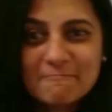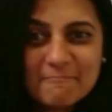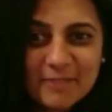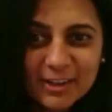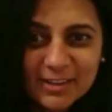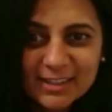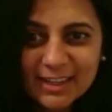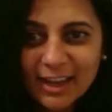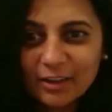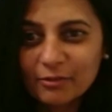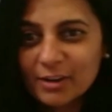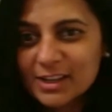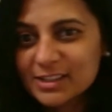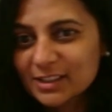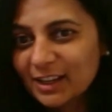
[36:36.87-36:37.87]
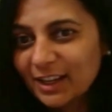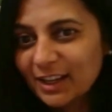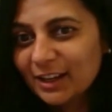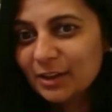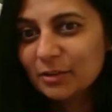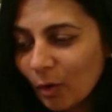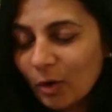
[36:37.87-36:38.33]
does that
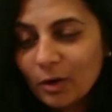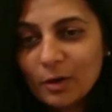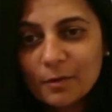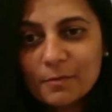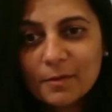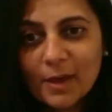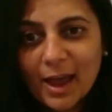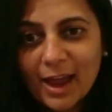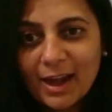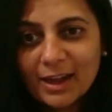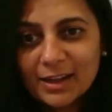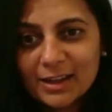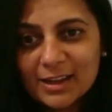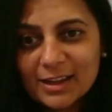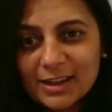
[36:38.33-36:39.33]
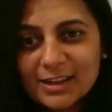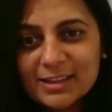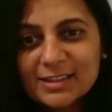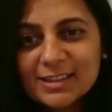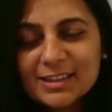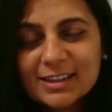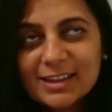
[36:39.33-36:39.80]
resonate? All of that
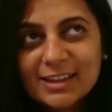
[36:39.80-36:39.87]
is